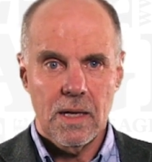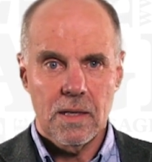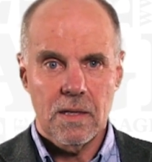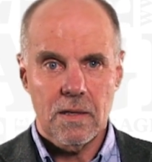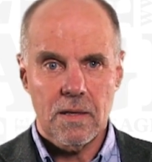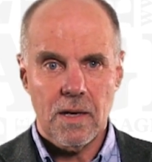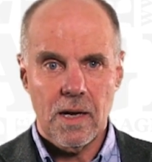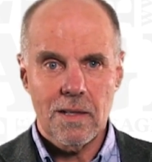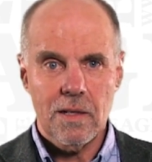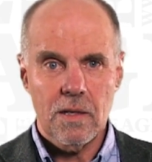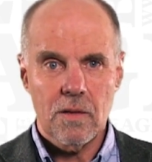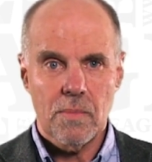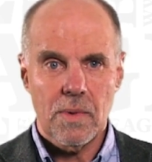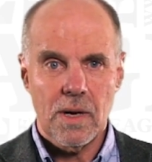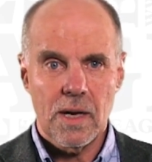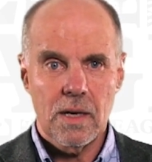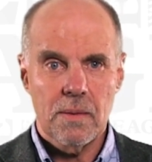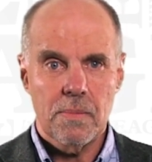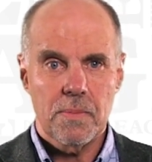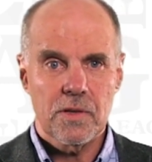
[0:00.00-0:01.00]
The title of
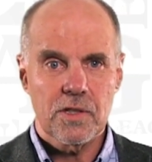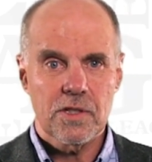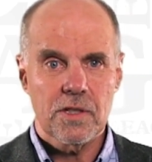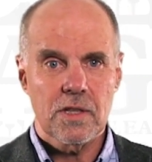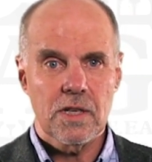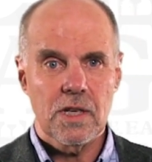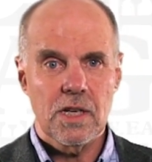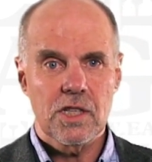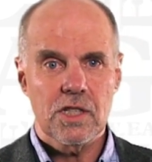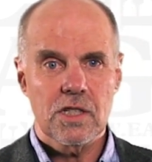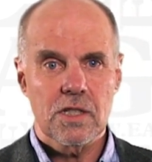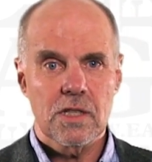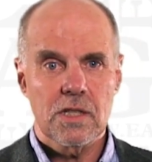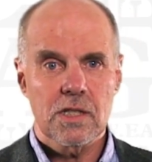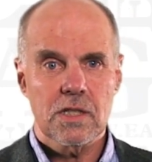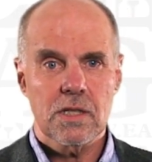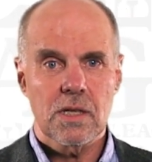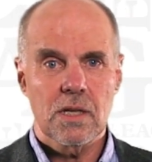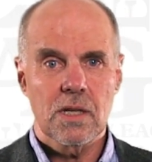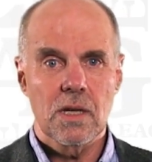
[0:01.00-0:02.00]
my presentation
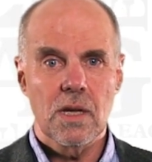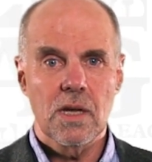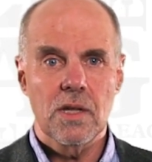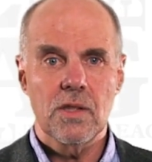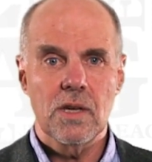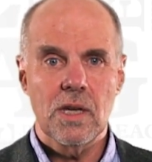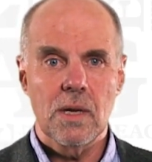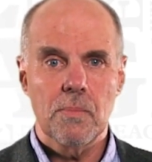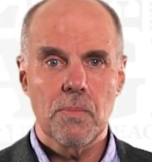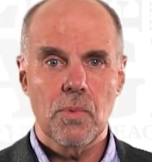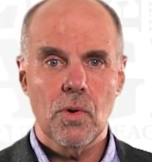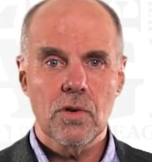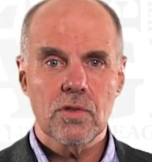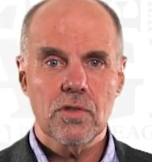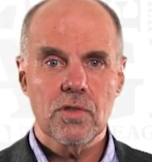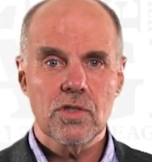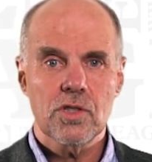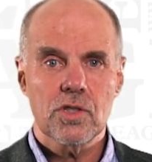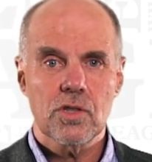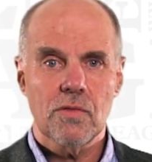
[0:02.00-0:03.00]
is The
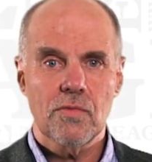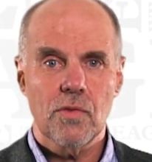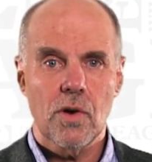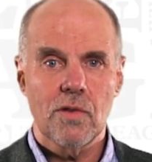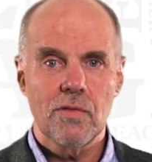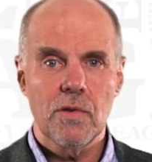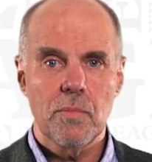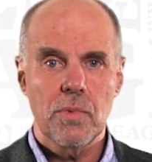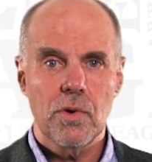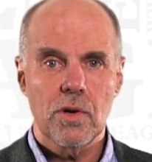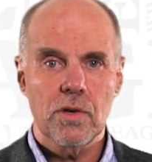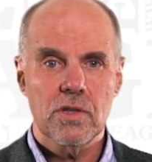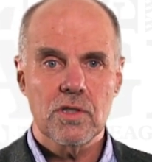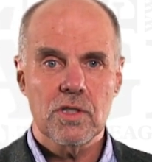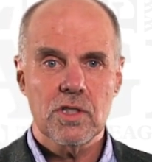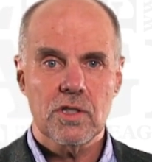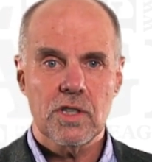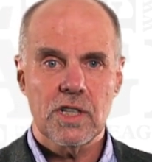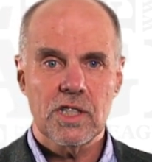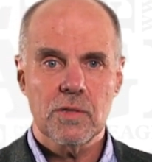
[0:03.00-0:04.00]
Importance of Overburden
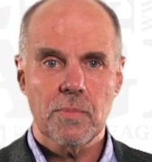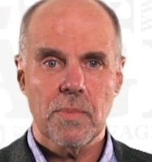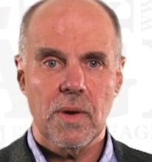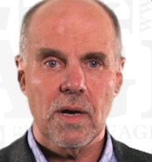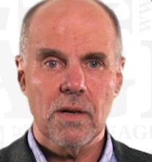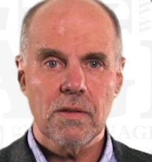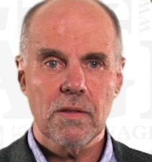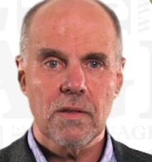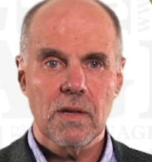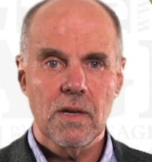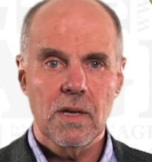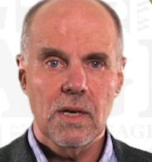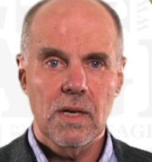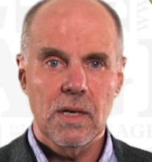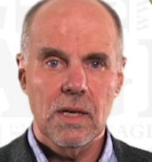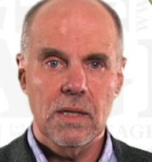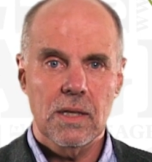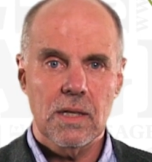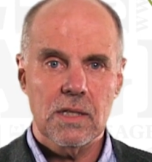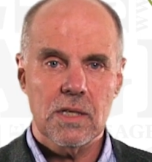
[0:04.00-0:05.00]
Stress Path
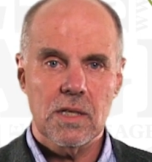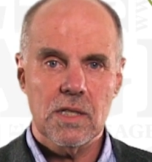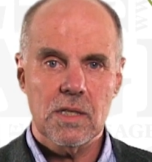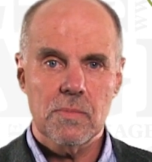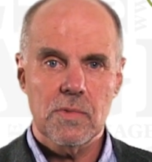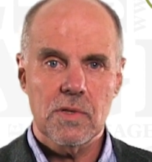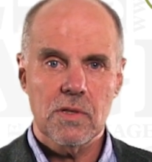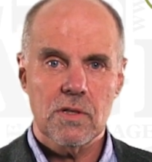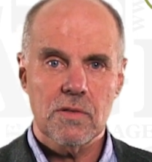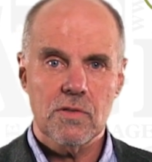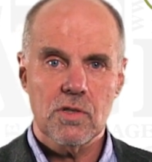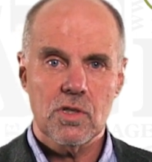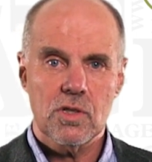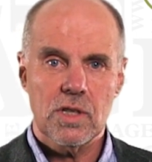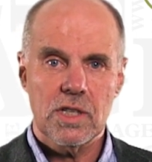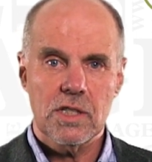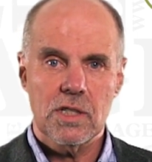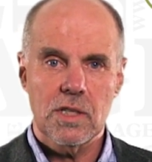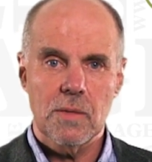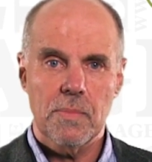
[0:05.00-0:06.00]
in Assessment of
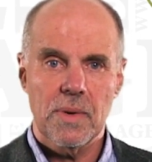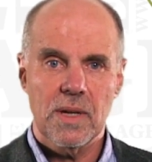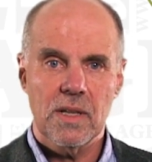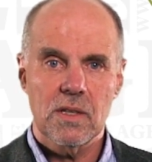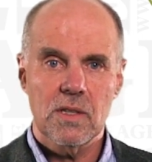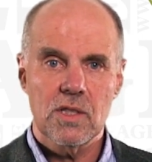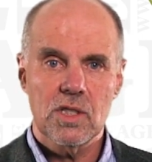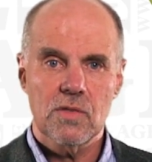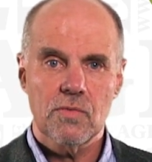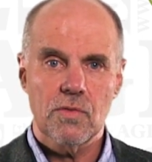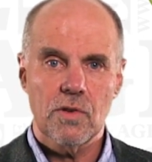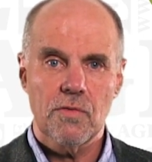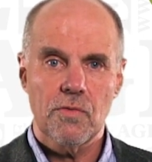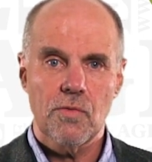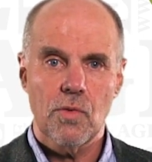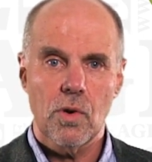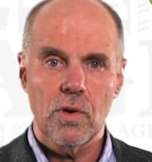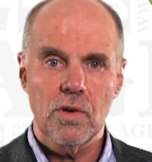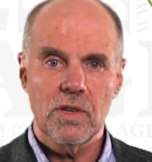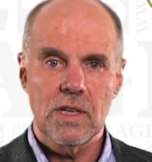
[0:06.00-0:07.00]
Stress Dependence for
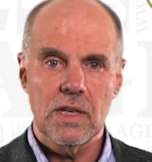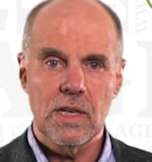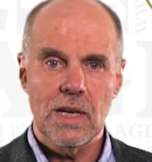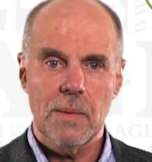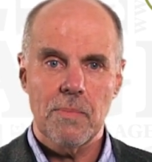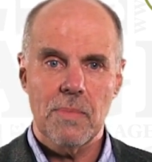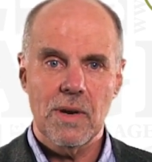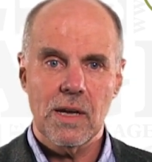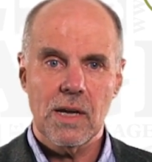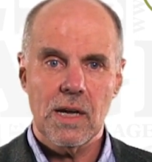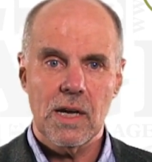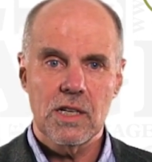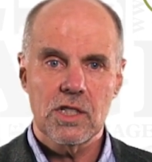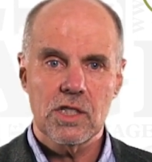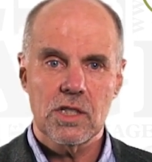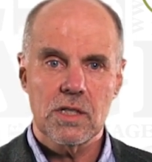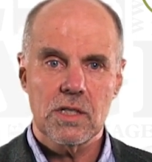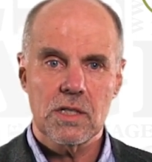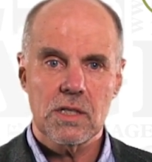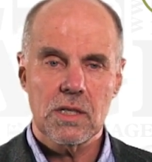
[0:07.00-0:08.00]
4D
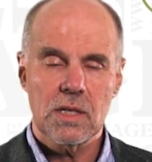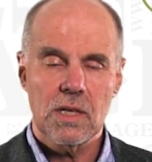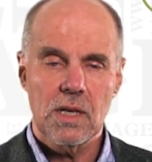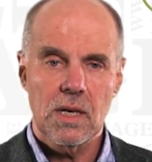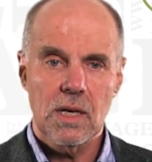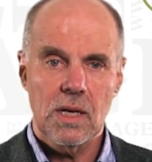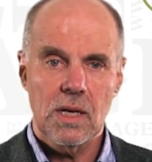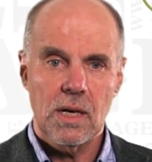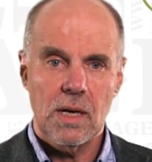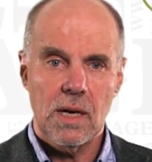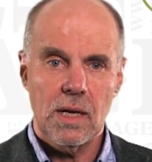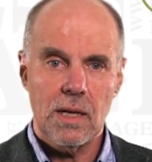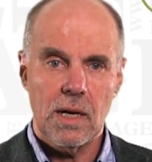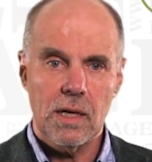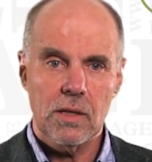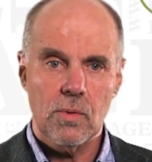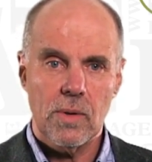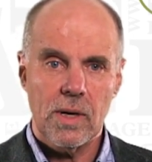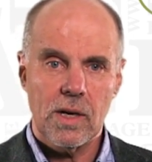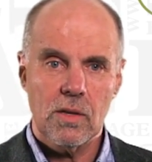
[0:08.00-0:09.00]
Applications. I'd
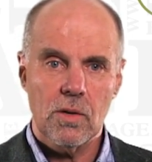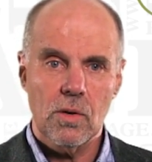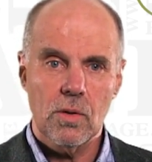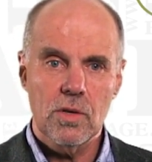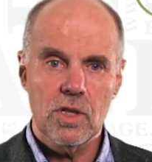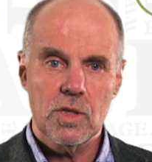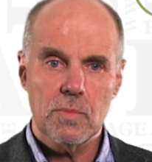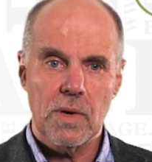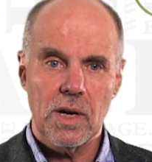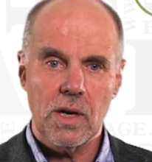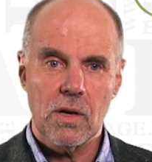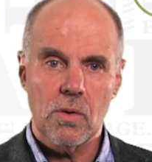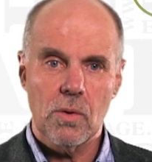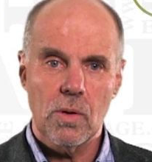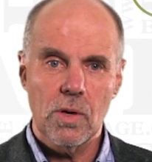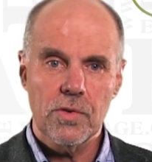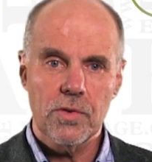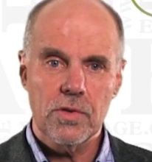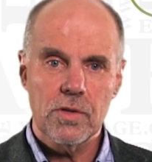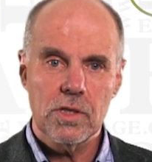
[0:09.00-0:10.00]
like to acknowledge my
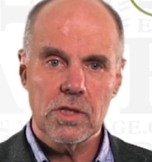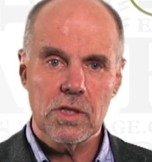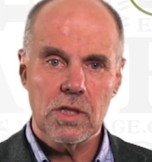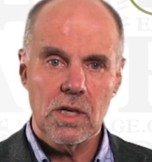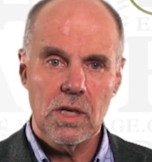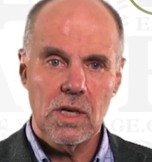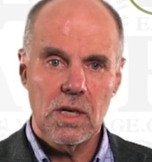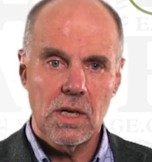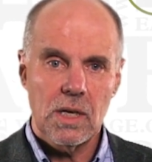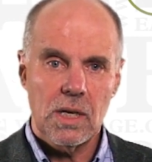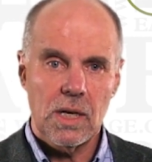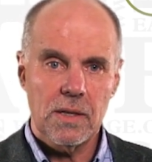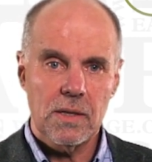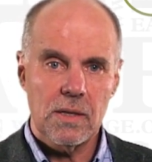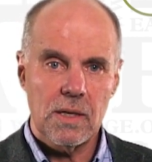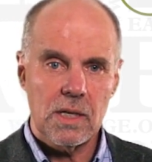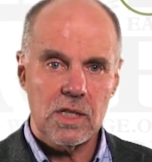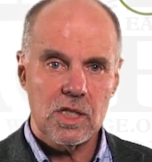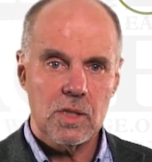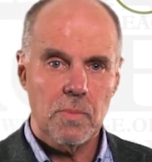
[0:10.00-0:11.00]
co-authors,
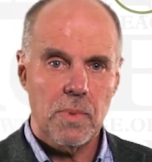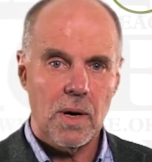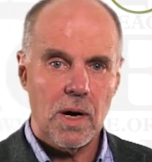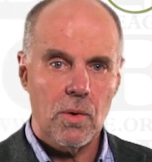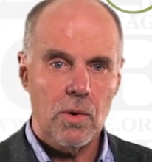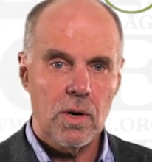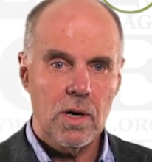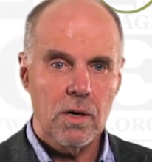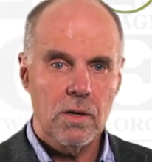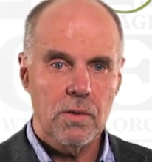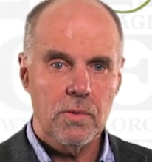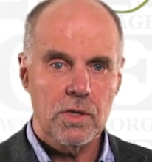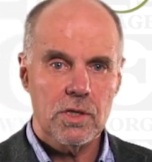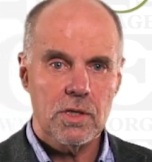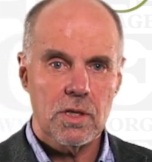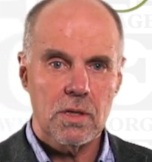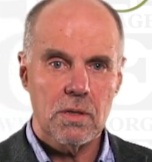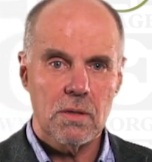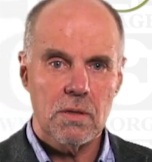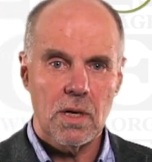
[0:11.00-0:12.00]
Andreas Bauer, who
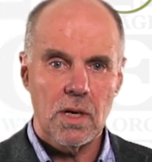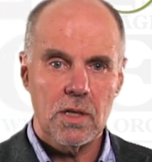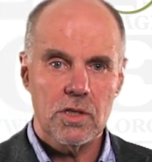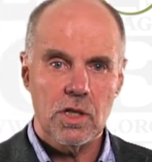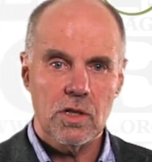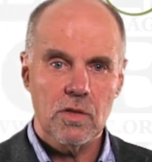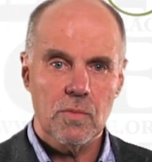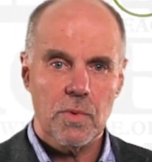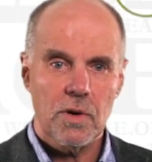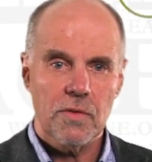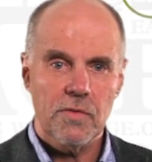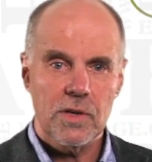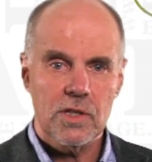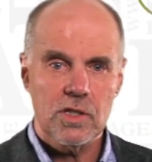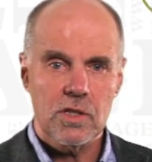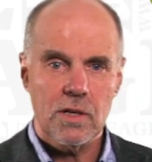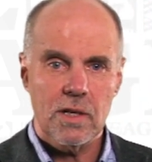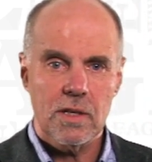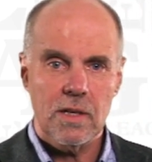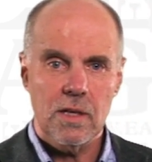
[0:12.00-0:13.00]
is an adjunct
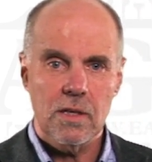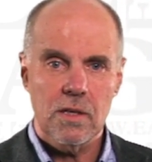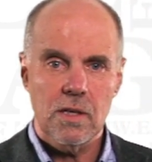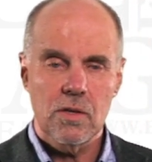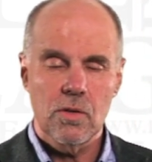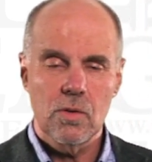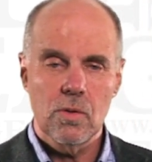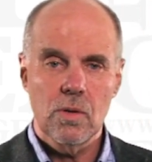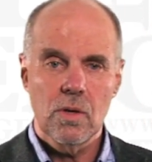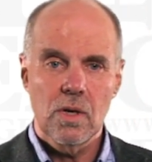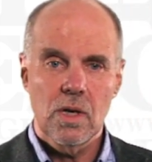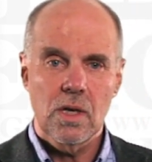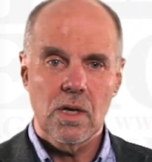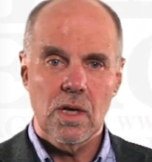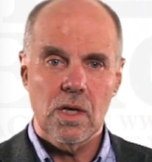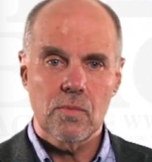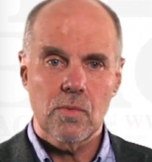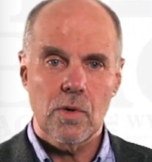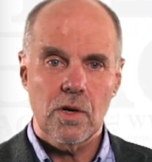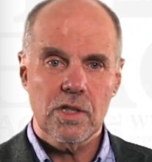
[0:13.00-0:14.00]
professor at NTNU
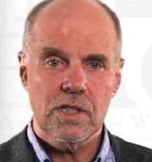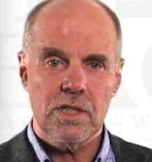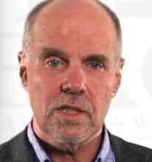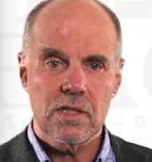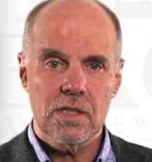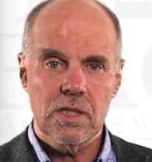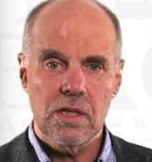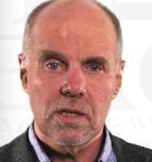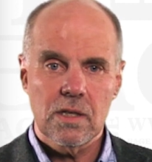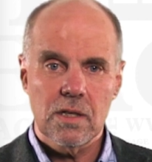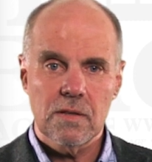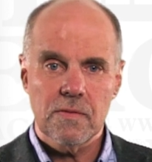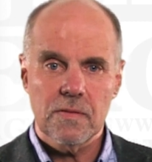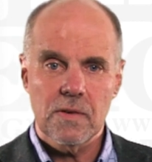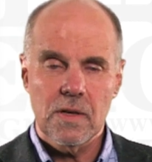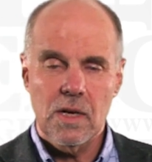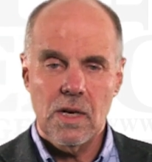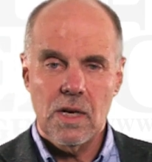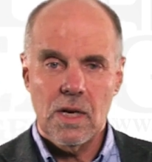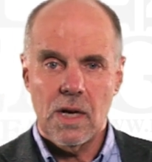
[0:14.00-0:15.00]
and works at SINTEF,
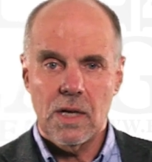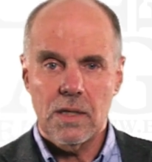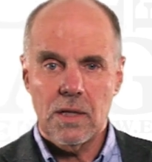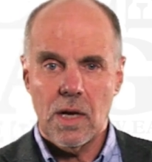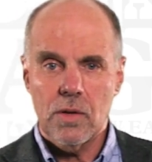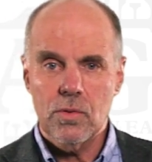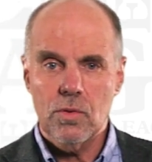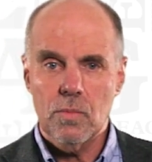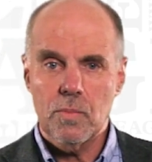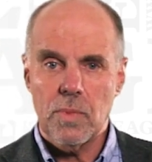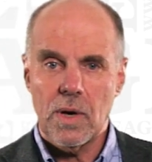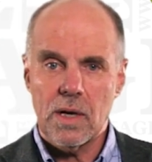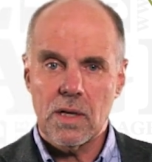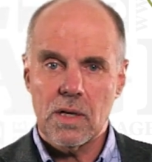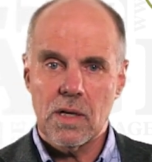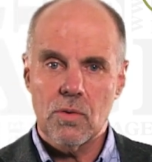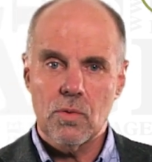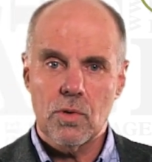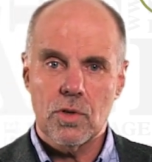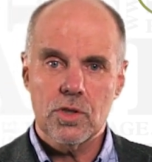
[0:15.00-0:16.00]
and Audun
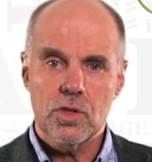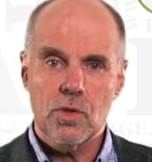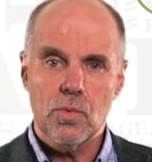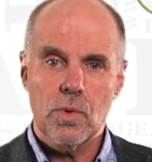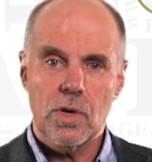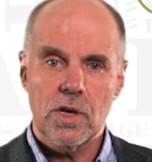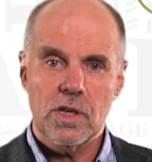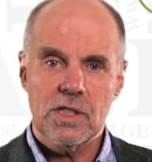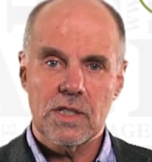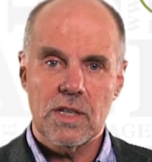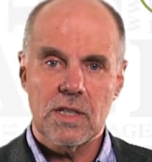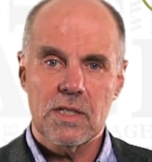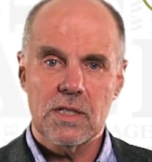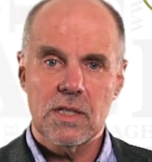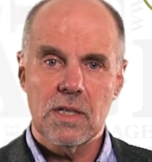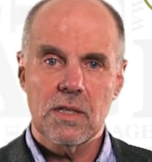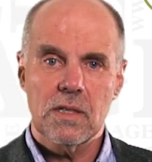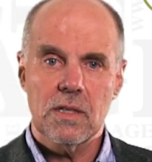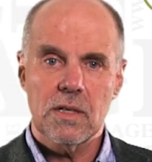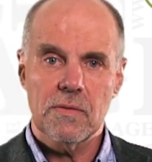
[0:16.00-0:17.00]
Bach, who also works at
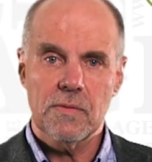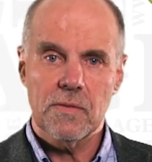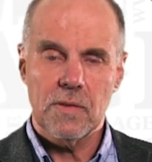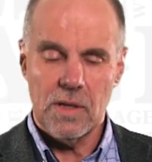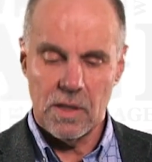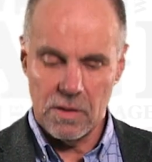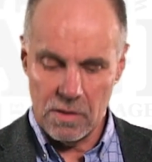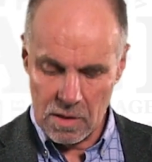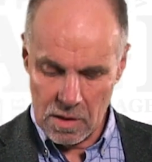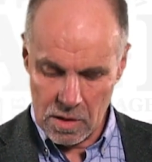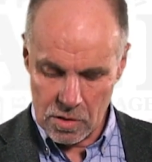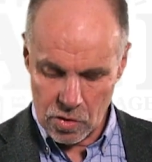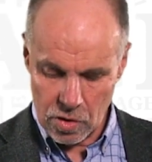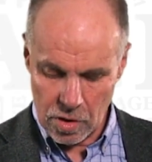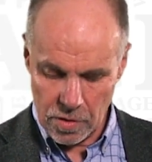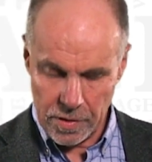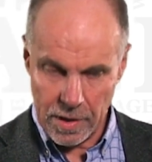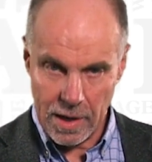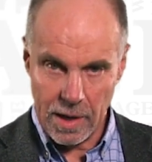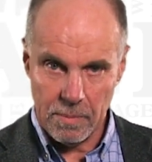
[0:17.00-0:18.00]
SINTEF in
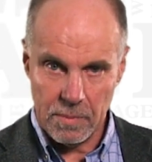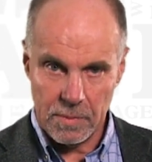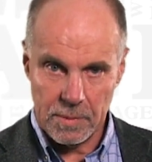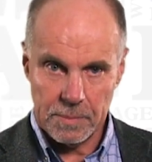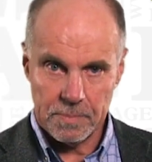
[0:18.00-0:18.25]
Trondheim.